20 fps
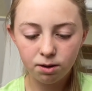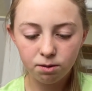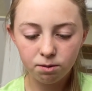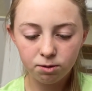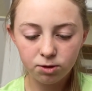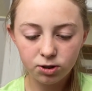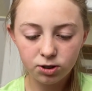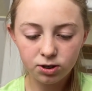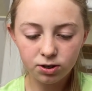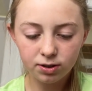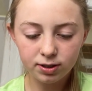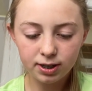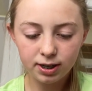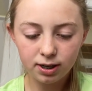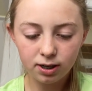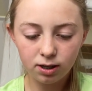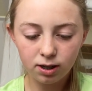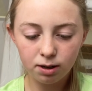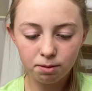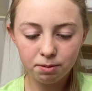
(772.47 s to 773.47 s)
We just don't take
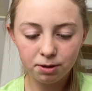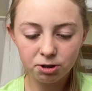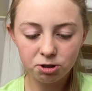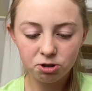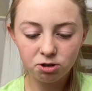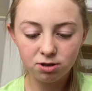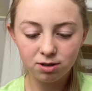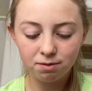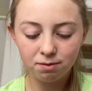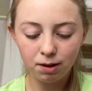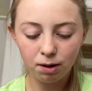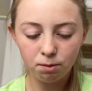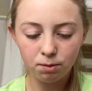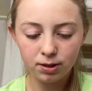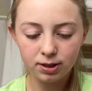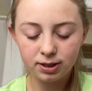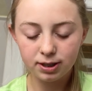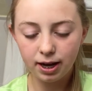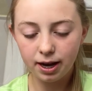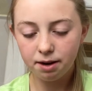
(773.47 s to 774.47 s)
a lot of pictures of that
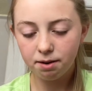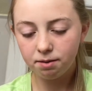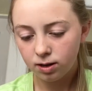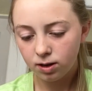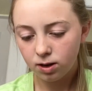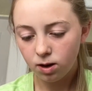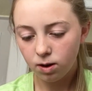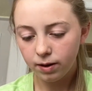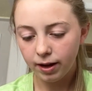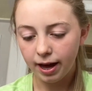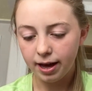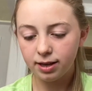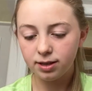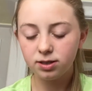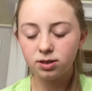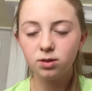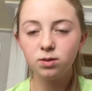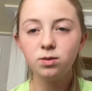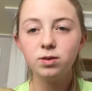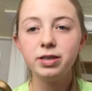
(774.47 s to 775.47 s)
one side. Okay,
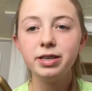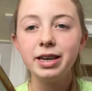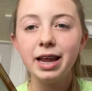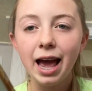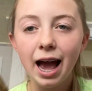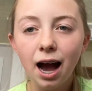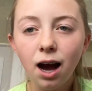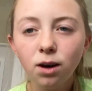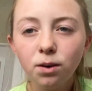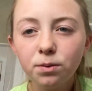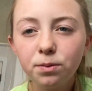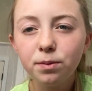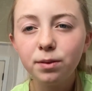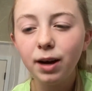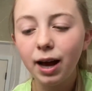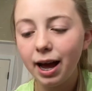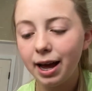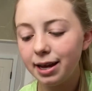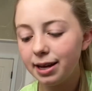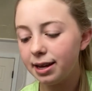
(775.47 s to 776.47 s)
so now,
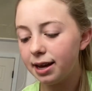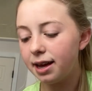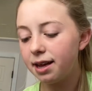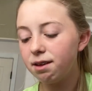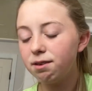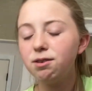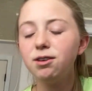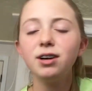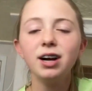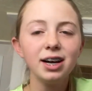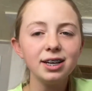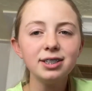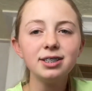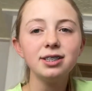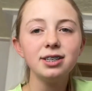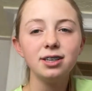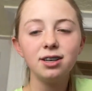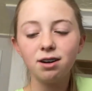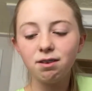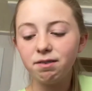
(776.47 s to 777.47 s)
if you guys
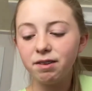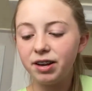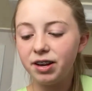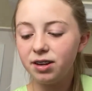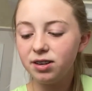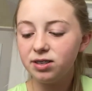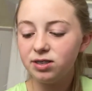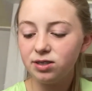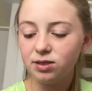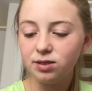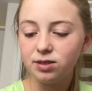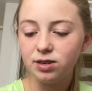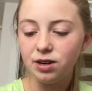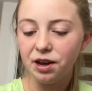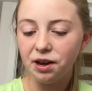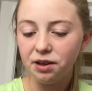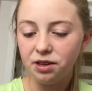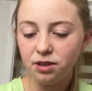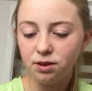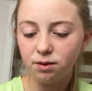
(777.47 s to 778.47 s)
seen our videos, you'll
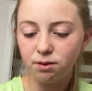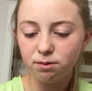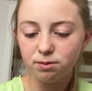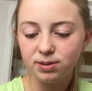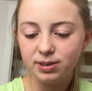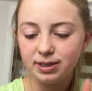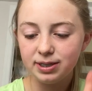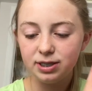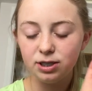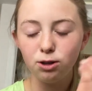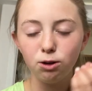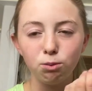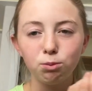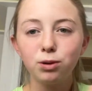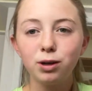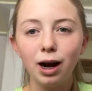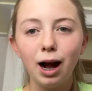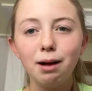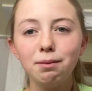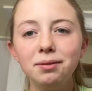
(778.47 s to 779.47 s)
know, you'll
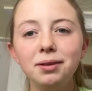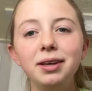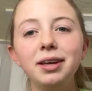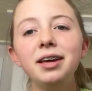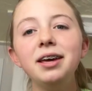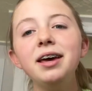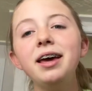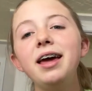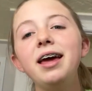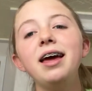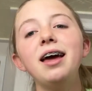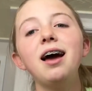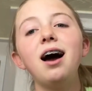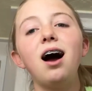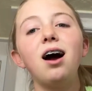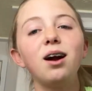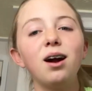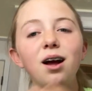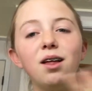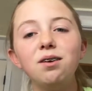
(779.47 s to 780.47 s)
probably,
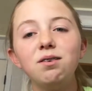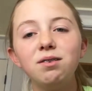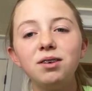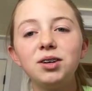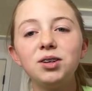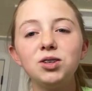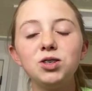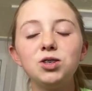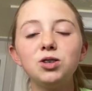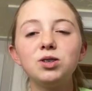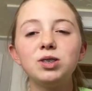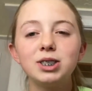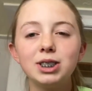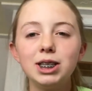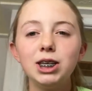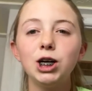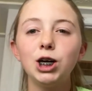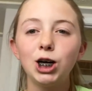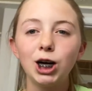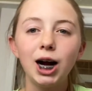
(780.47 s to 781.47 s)
our other videos, you'll
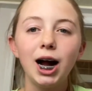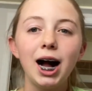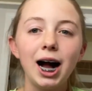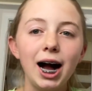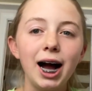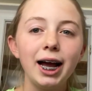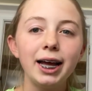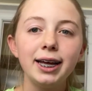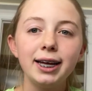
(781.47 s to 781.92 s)
see her eye.